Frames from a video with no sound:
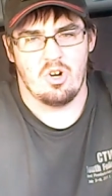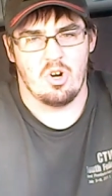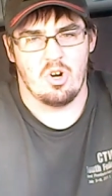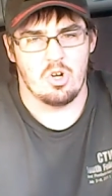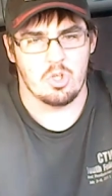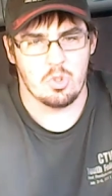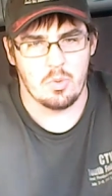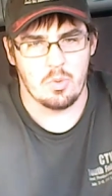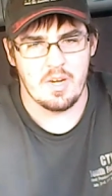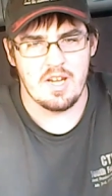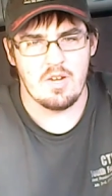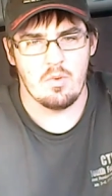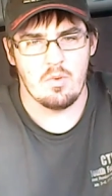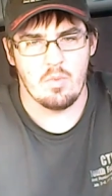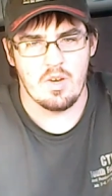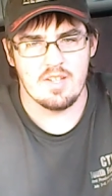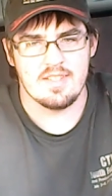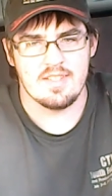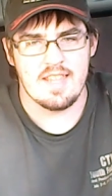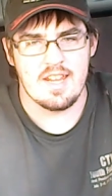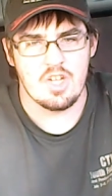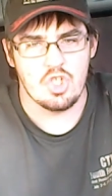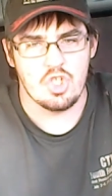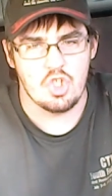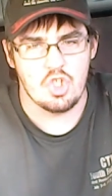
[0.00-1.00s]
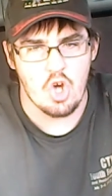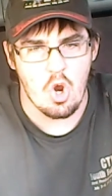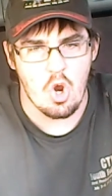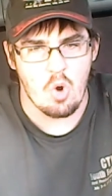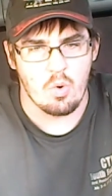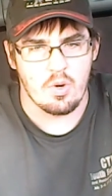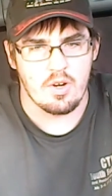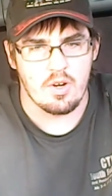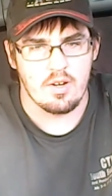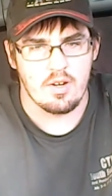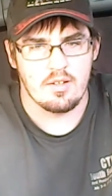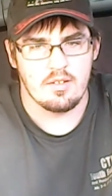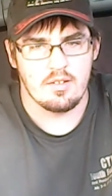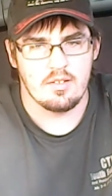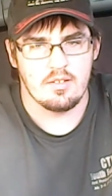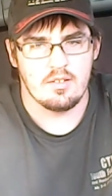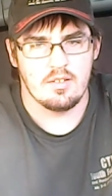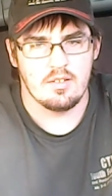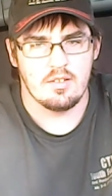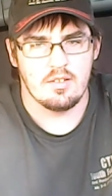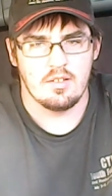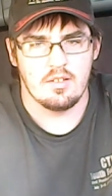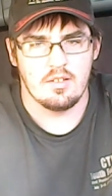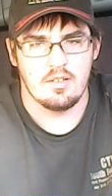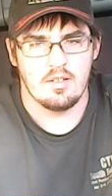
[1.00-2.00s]
her tweet was a joke.
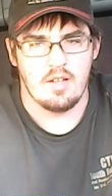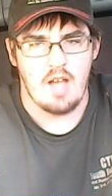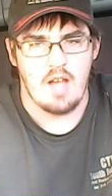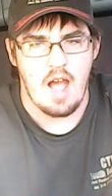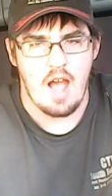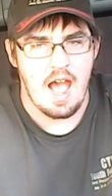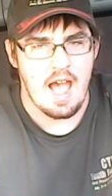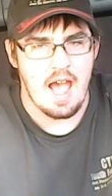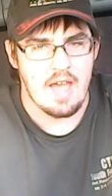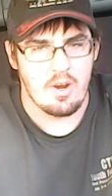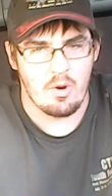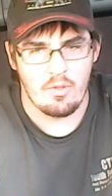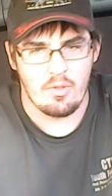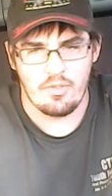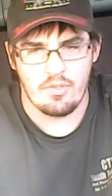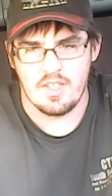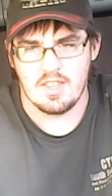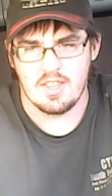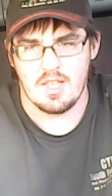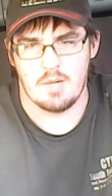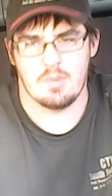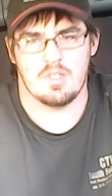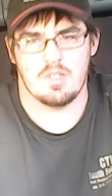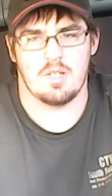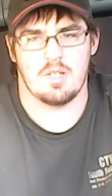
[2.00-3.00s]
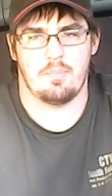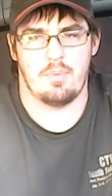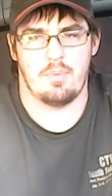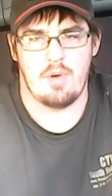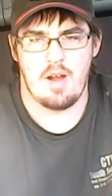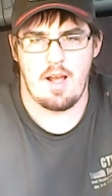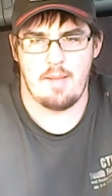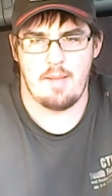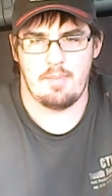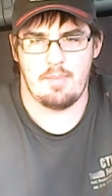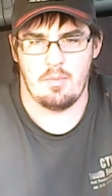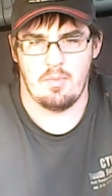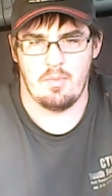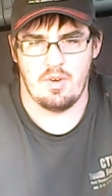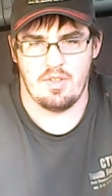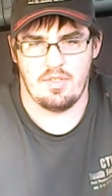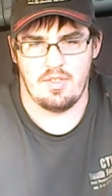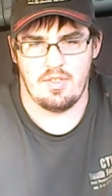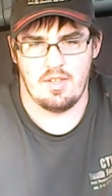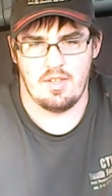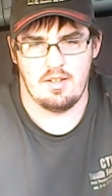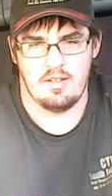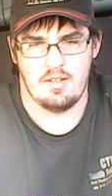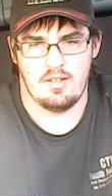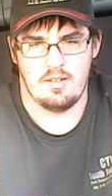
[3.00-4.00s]
I don't think there was a problem with
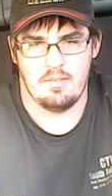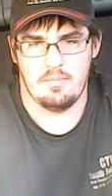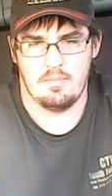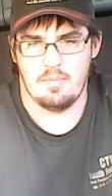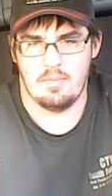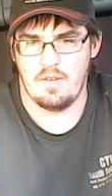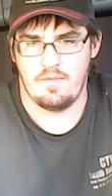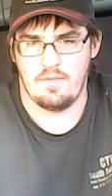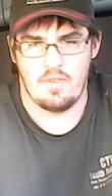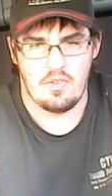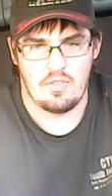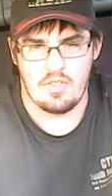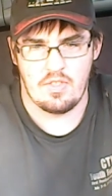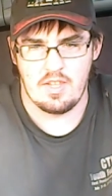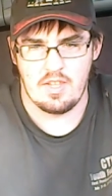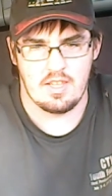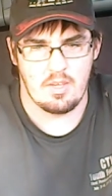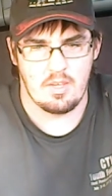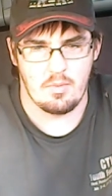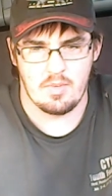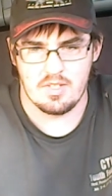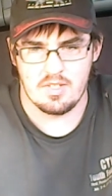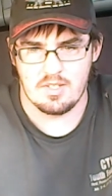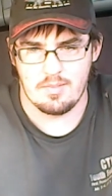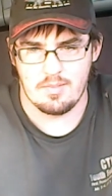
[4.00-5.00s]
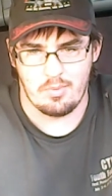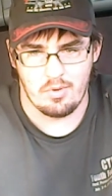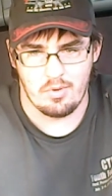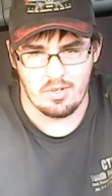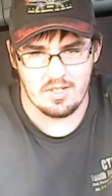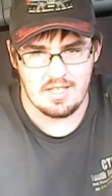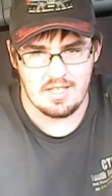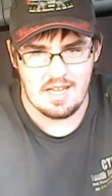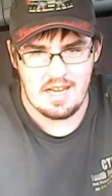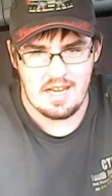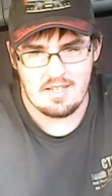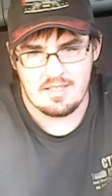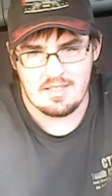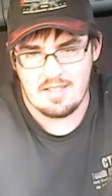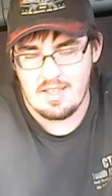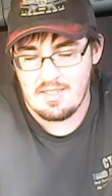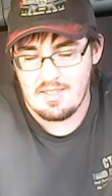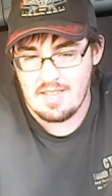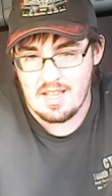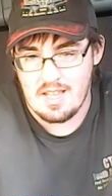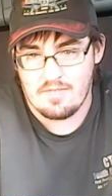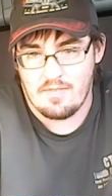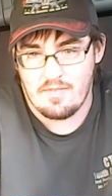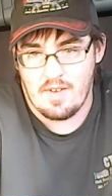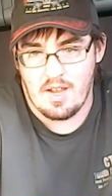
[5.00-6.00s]
it, but if you think it was in poor taste,
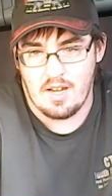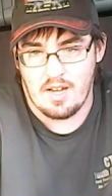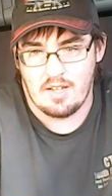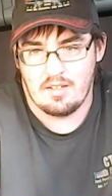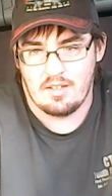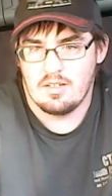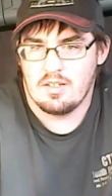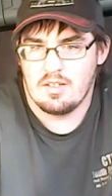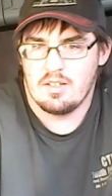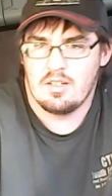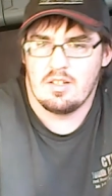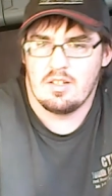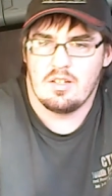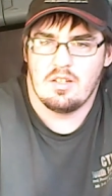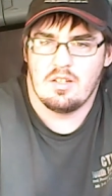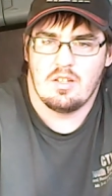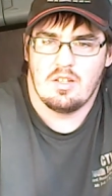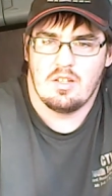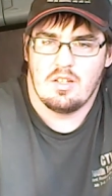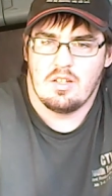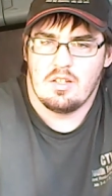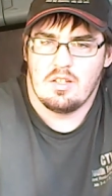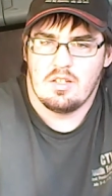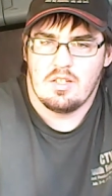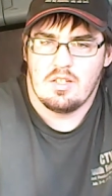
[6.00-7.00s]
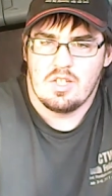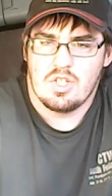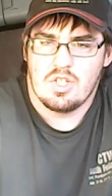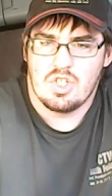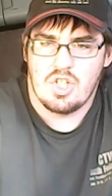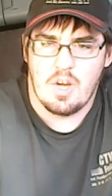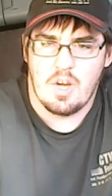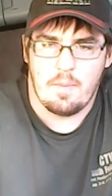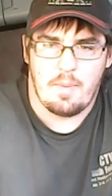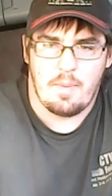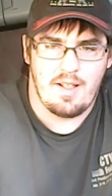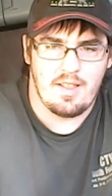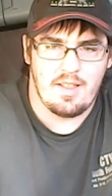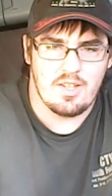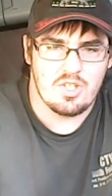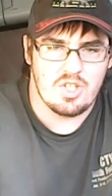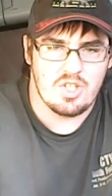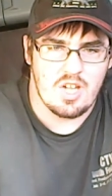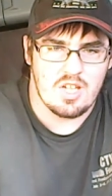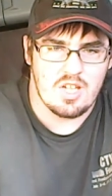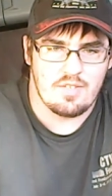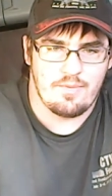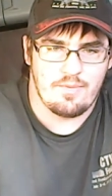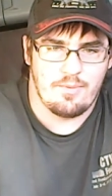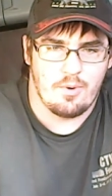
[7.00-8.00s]
that's fine. She
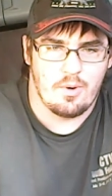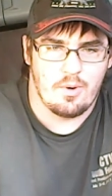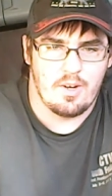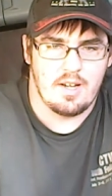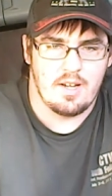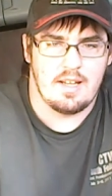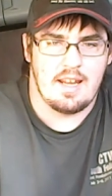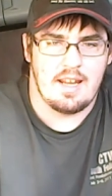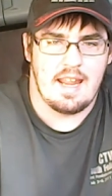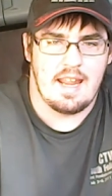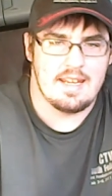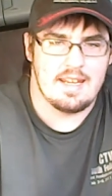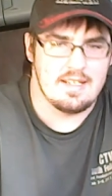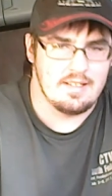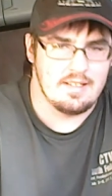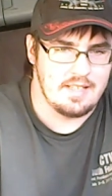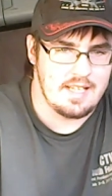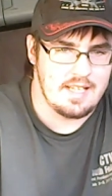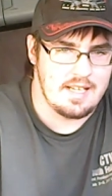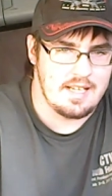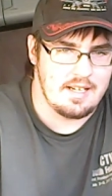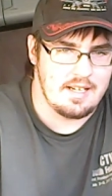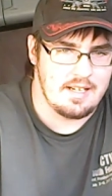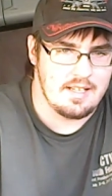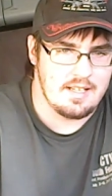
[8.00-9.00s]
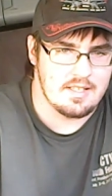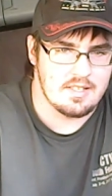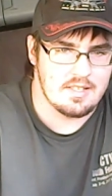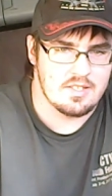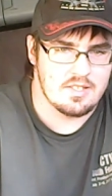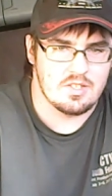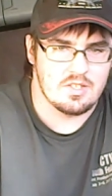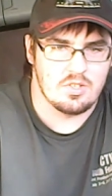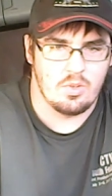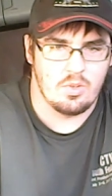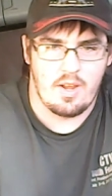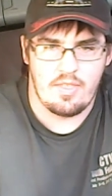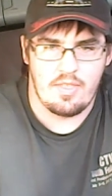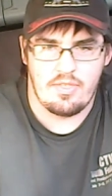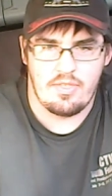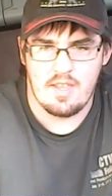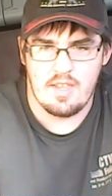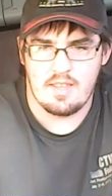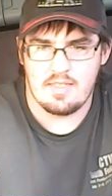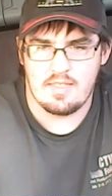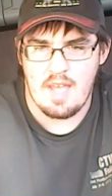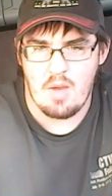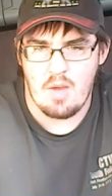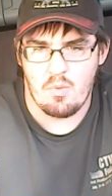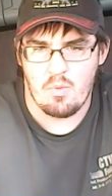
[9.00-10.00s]
apologized for it and deleted it, so I
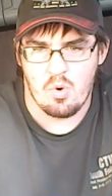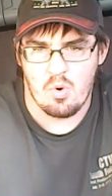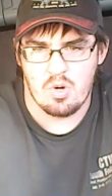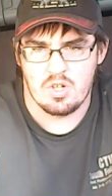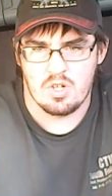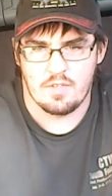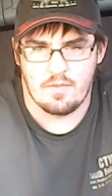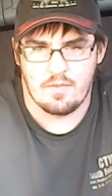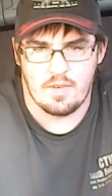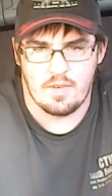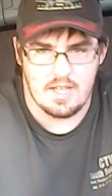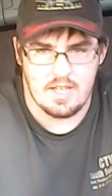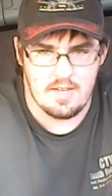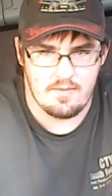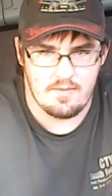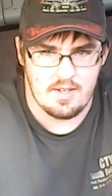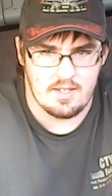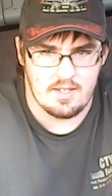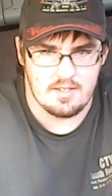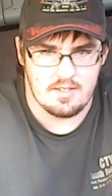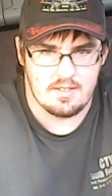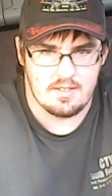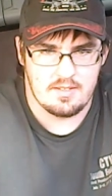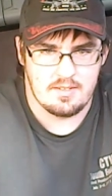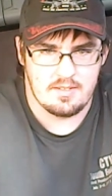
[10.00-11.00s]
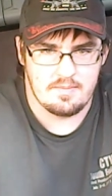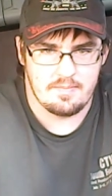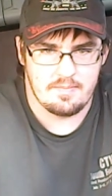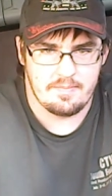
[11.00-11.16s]
think that warrants forgiveness.